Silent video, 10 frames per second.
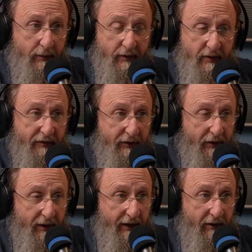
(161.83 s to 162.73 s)
the most
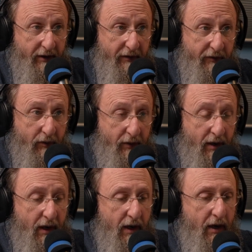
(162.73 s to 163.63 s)
fertile area for
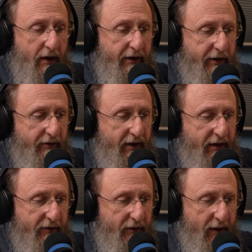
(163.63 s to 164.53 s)
the
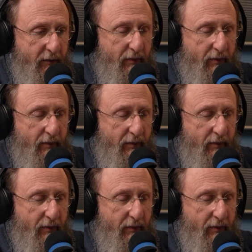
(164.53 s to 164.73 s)
Israelites' flocks.